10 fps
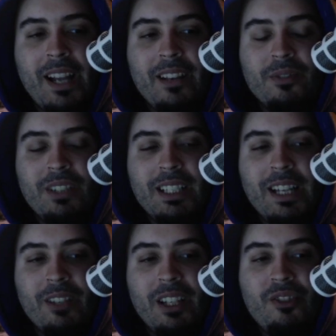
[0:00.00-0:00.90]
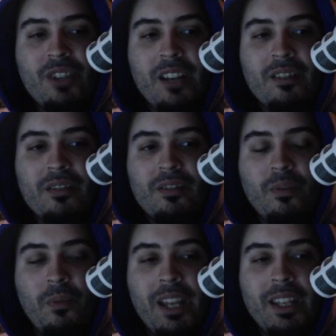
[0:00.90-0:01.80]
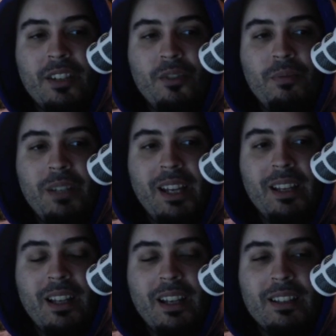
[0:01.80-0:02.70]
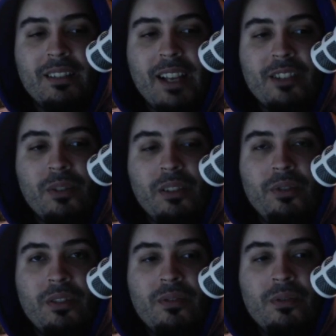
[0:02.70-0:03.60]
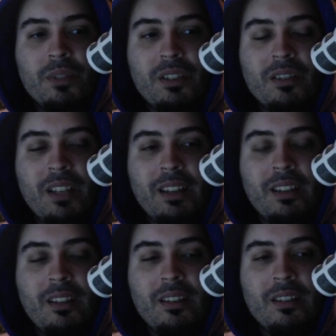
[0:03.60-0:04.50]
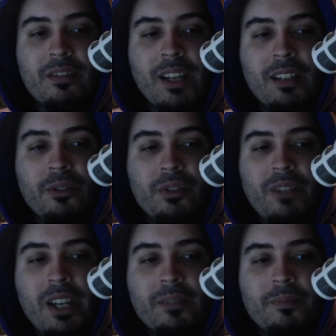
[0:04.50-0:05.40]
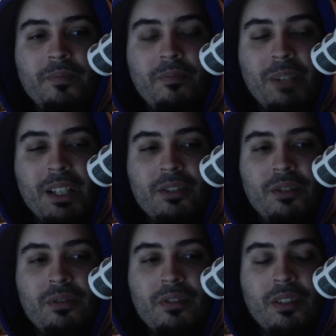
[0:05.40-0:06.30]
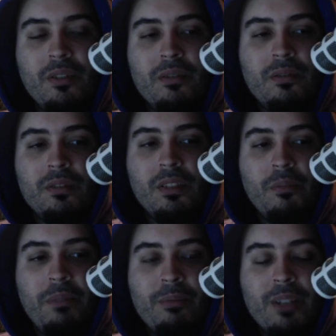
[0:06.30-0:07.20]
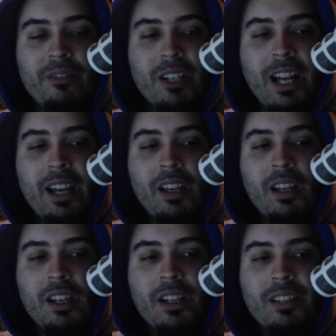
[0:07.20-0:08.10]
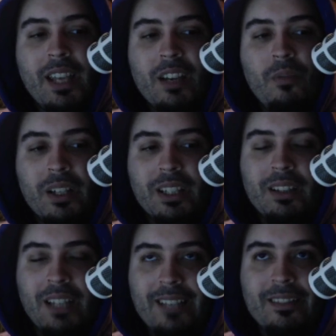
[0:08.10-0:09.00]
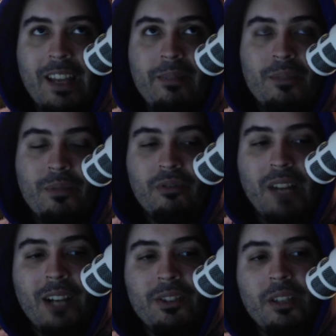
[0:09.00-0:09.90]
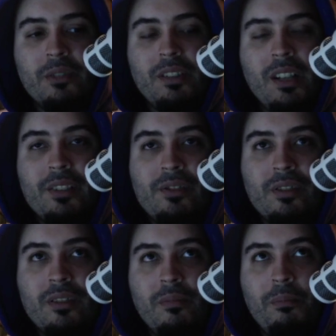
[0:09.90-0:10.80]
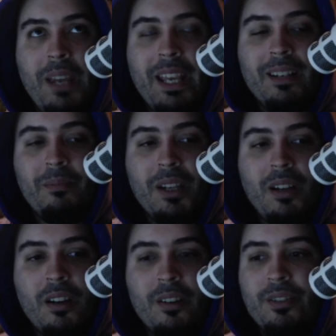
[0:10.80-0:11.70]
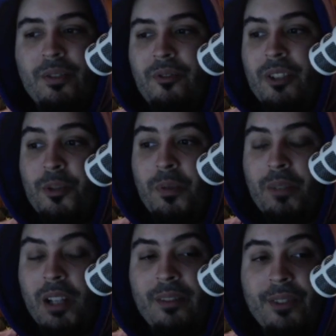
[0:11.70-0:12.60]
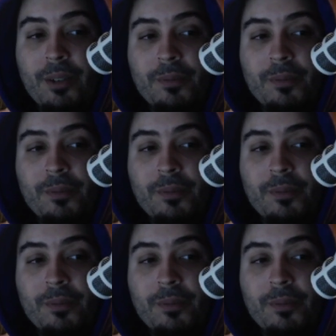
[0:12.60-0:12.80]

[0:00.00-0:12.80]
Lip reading: don't think that really changes the way that you play like Zyzo Elusives, which is like the Zed Elusive deck, because you'd still pump whatever guy. Taking 1 less damage per round though does make it a bit harder to finish people off though.